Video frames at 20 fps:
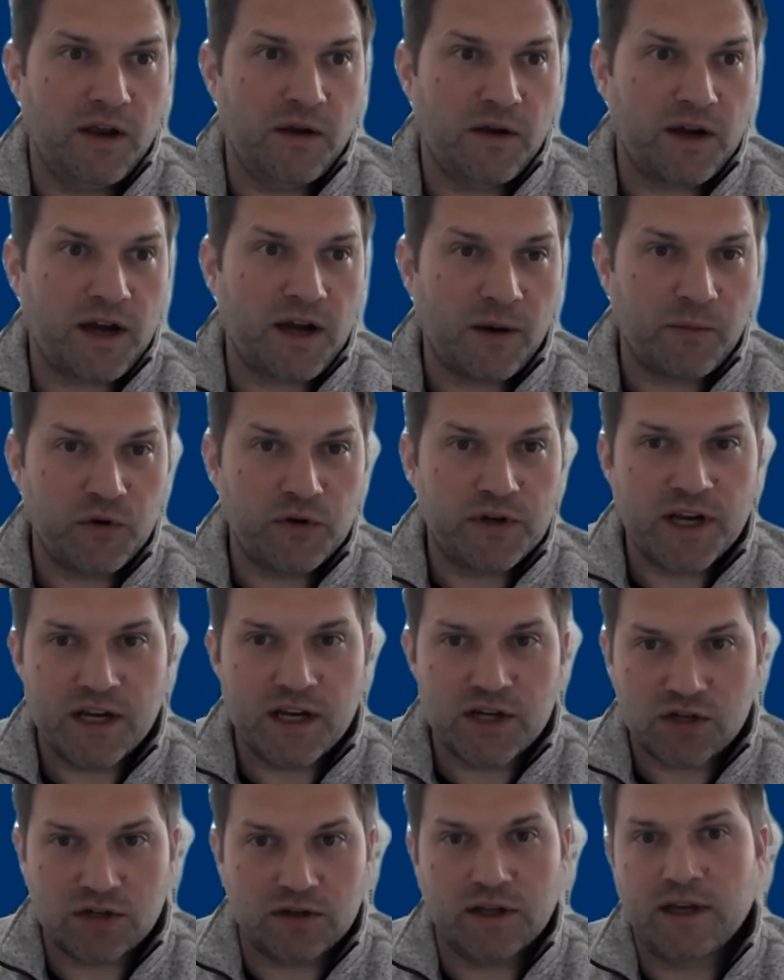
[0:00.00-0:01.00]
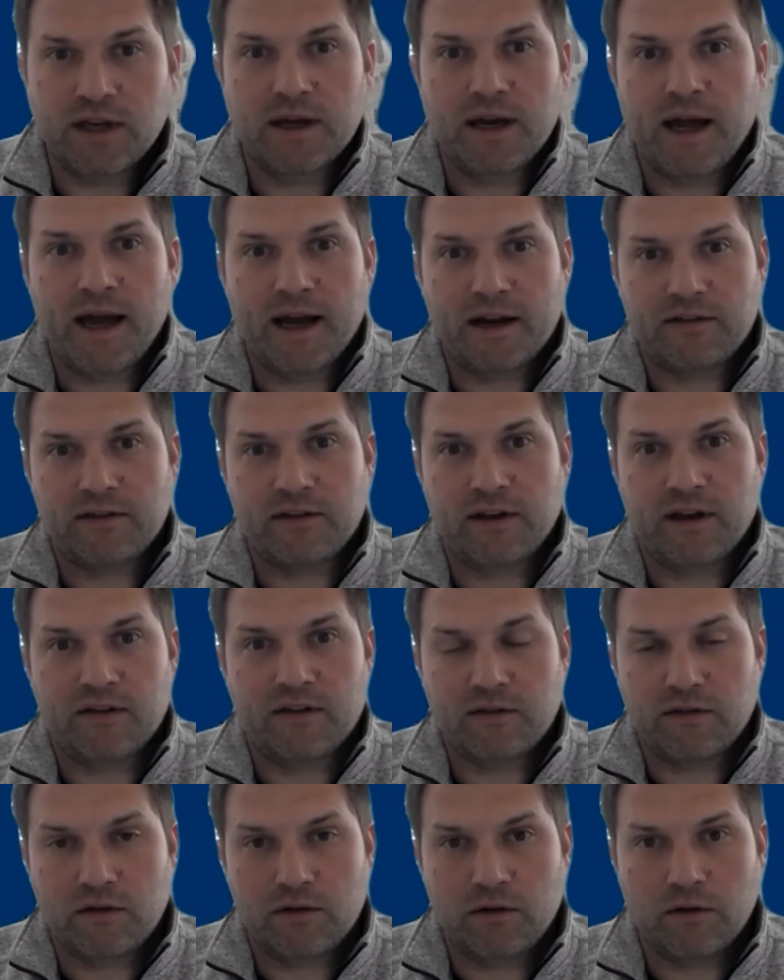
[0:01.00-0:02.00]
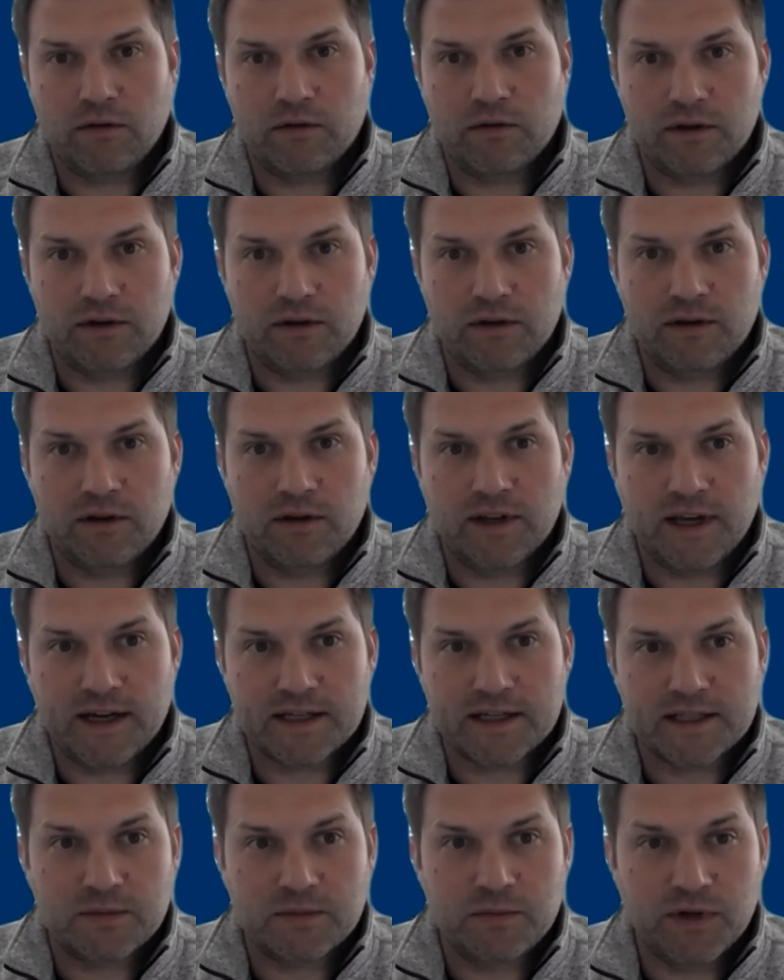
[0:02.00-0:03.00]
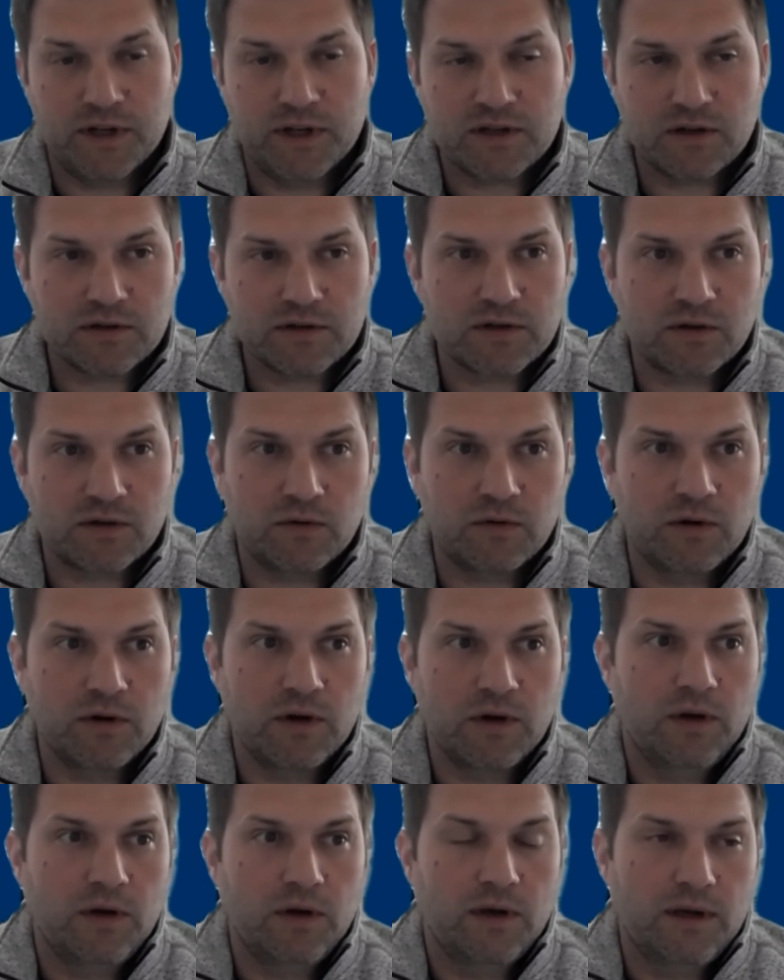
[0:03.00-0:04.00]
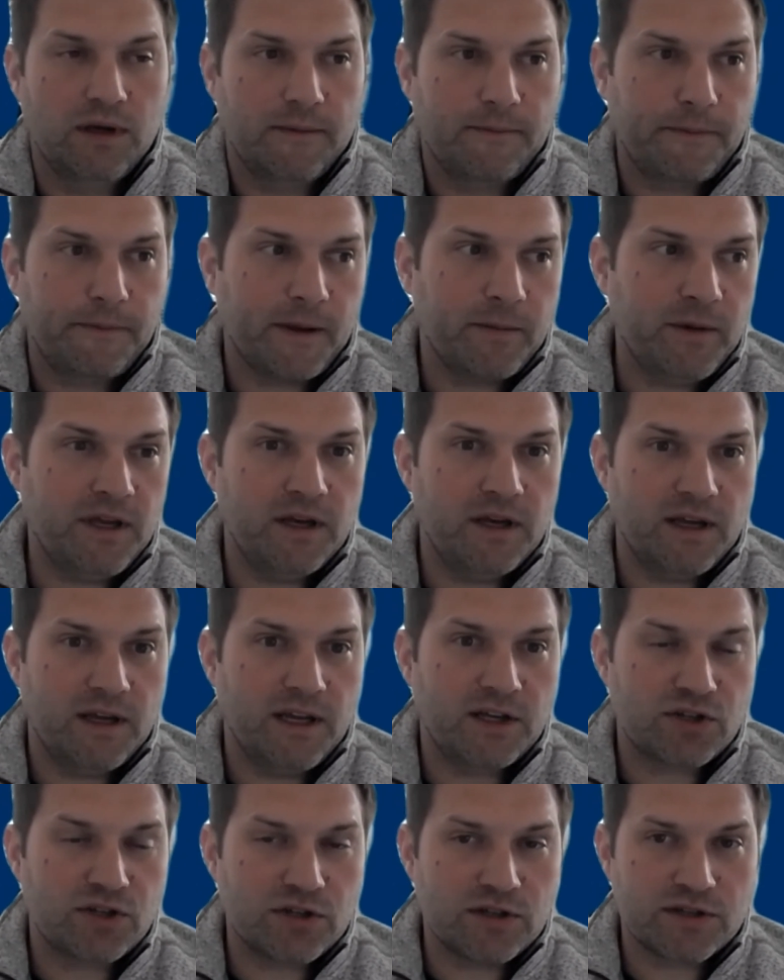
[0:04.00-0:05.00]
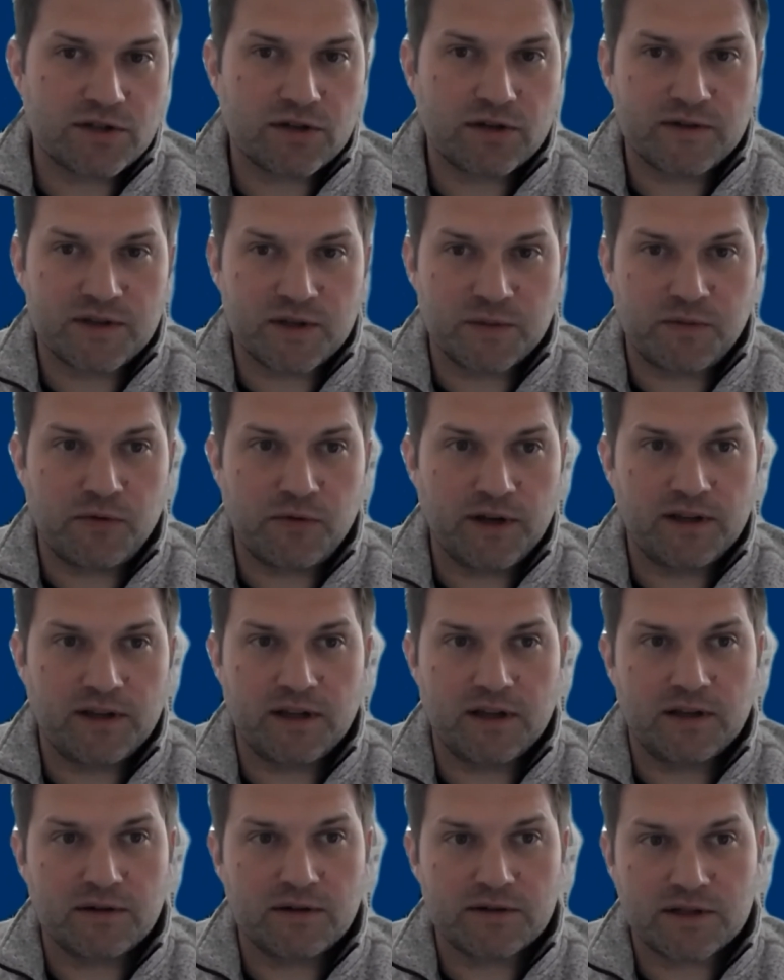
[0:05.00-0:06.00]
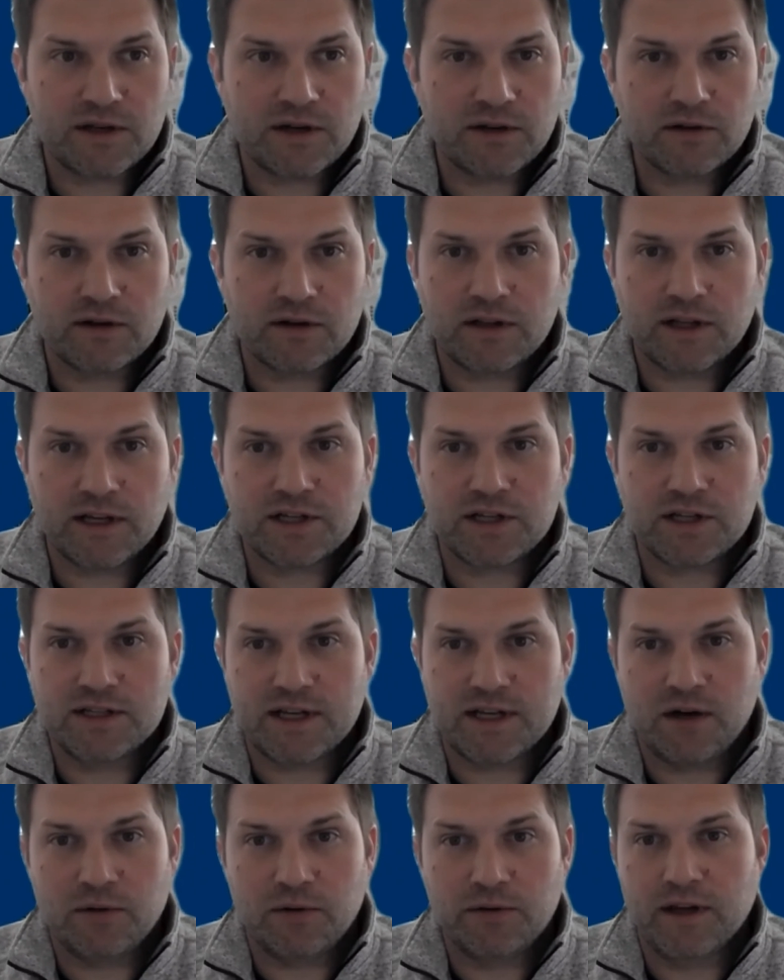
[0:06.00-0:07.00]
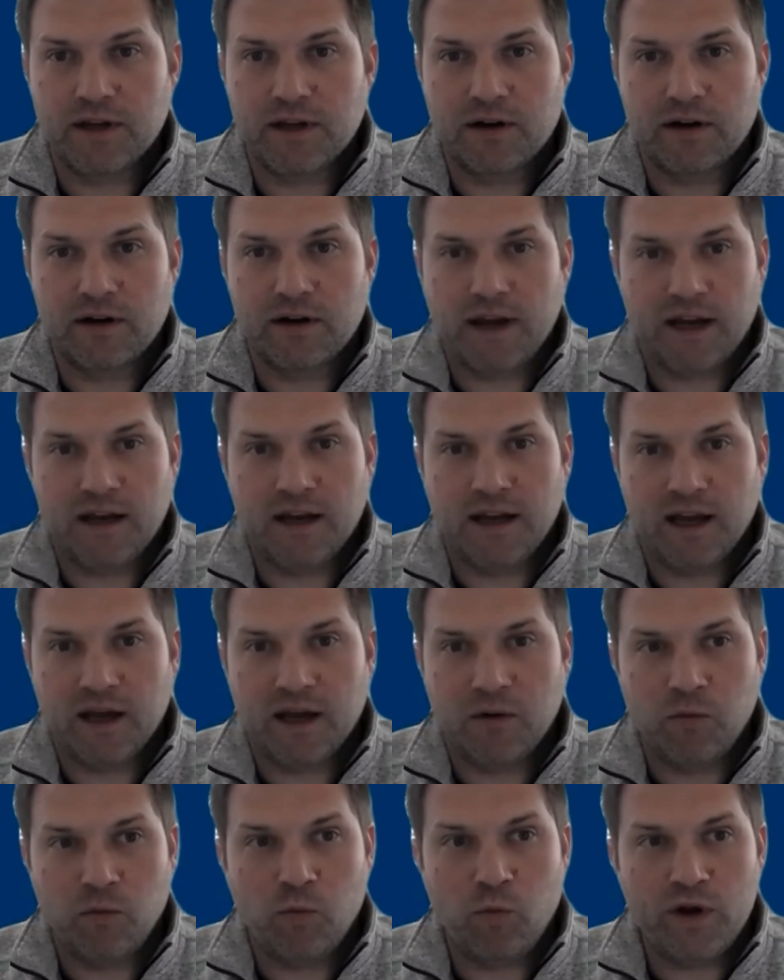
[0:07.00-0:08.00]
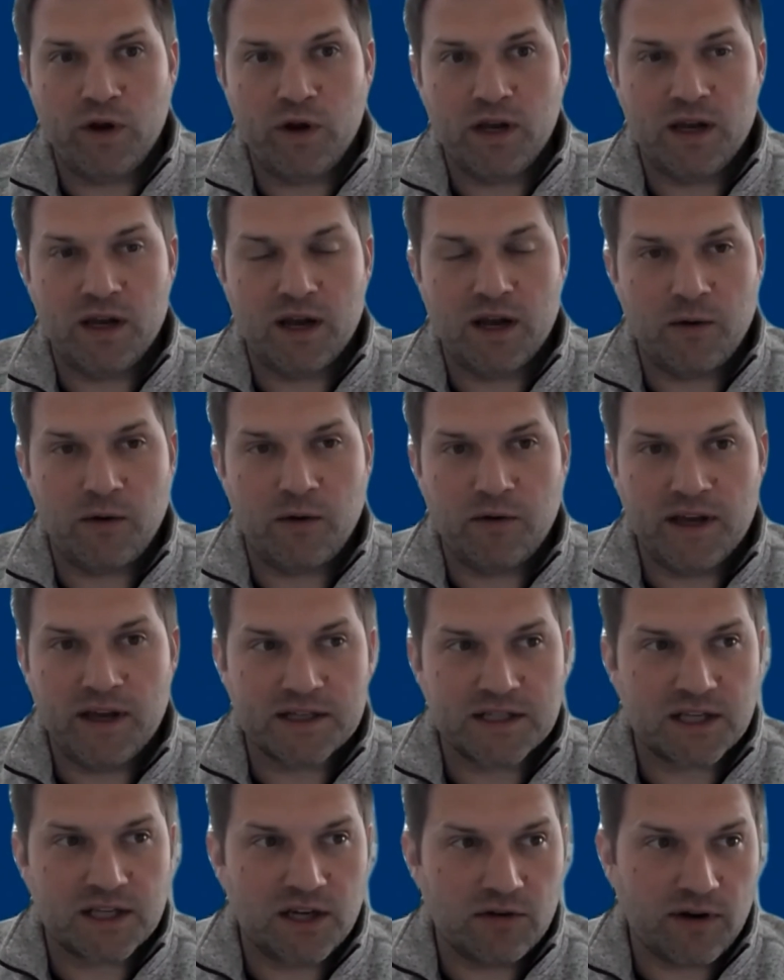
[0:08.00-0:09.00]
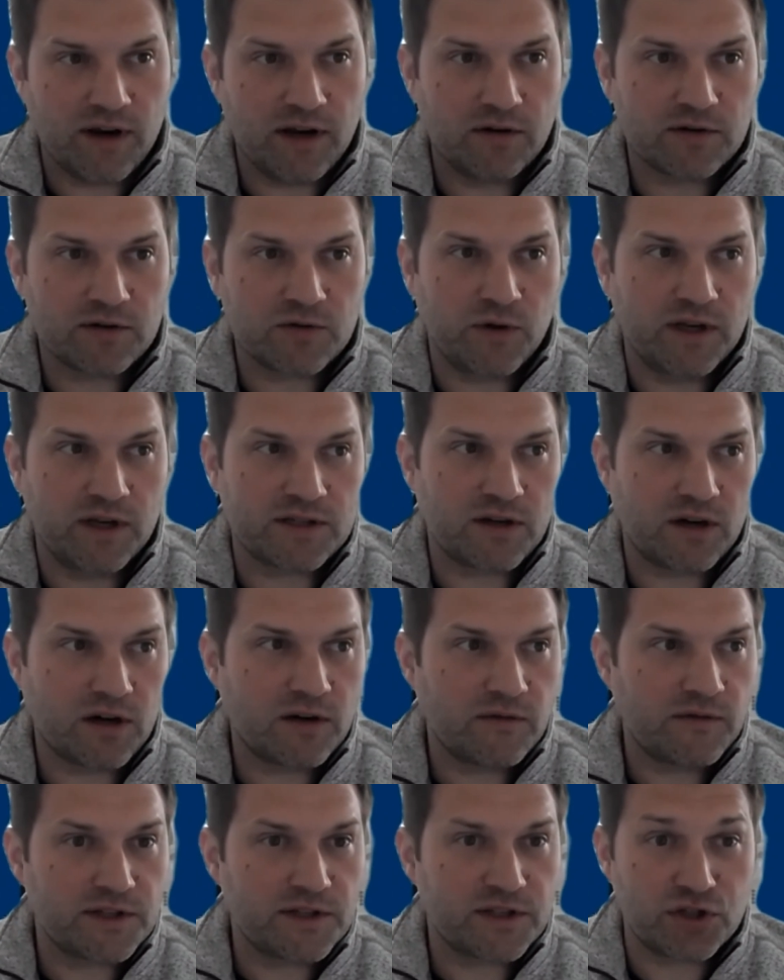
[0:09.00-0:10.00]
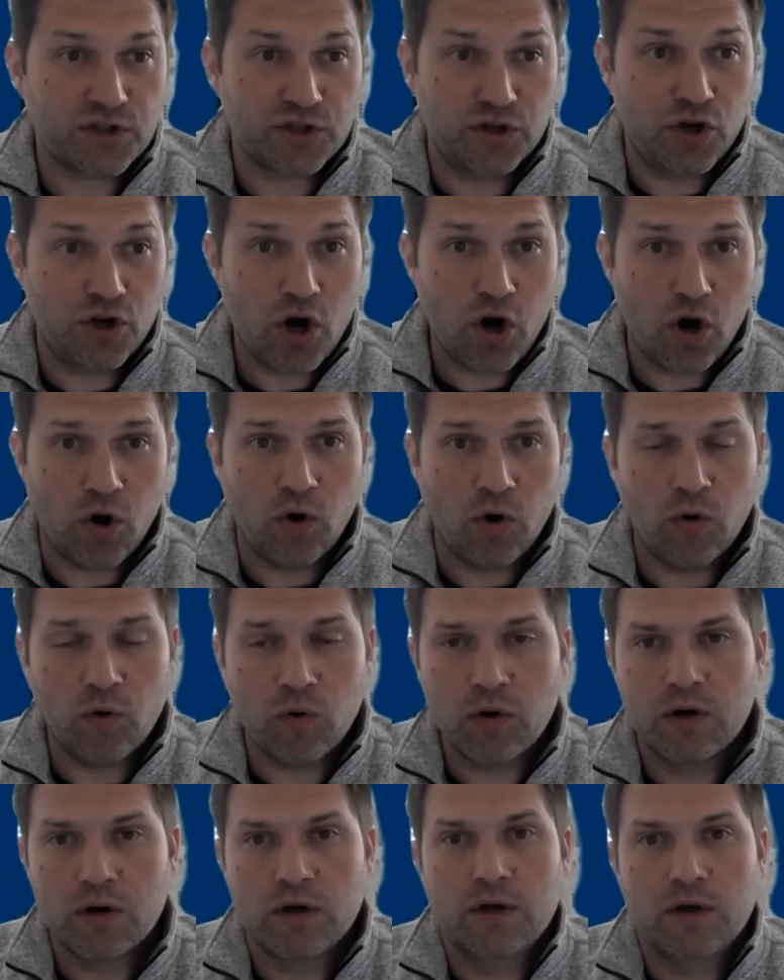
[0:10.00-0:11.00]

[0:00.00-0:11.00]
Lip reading: computationally access all the text, but it's also, I mean, it should serve as a point that there's other collections out there, and that we as curators, we as archivists know